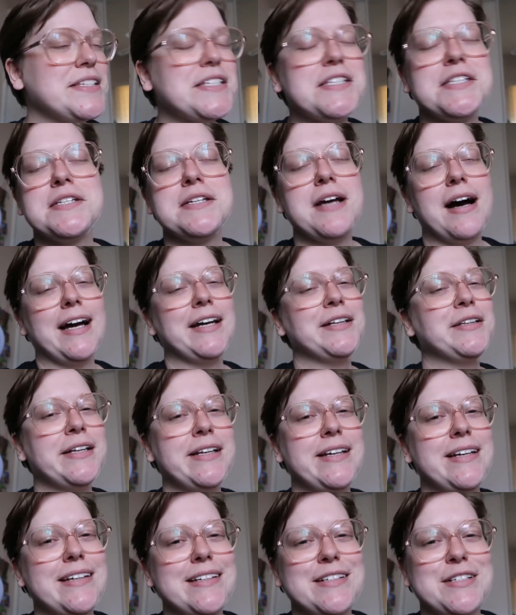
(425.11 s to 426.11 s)

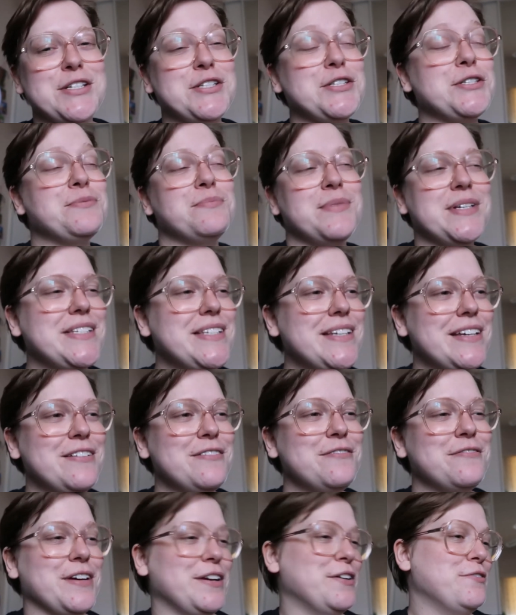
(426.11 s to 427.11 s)
snidely
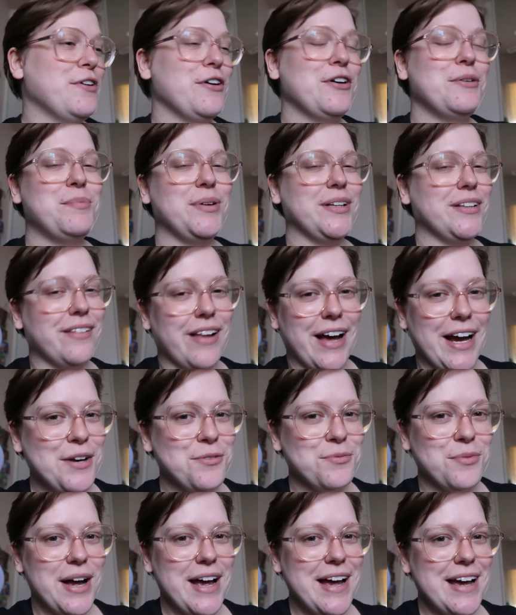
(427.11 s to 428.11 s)
dismissive in a very
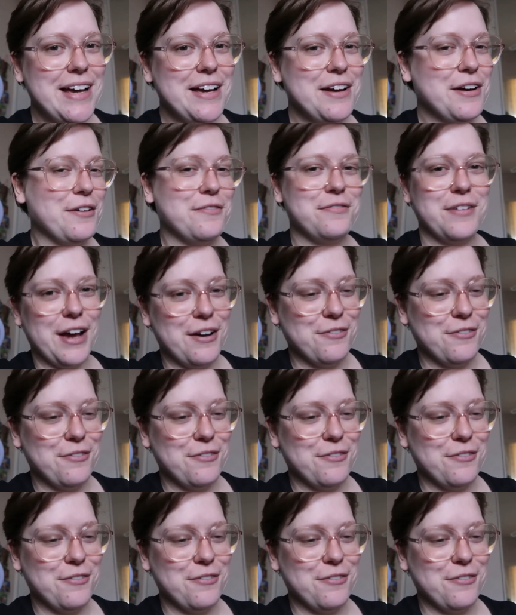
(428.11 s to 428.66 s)
polite way of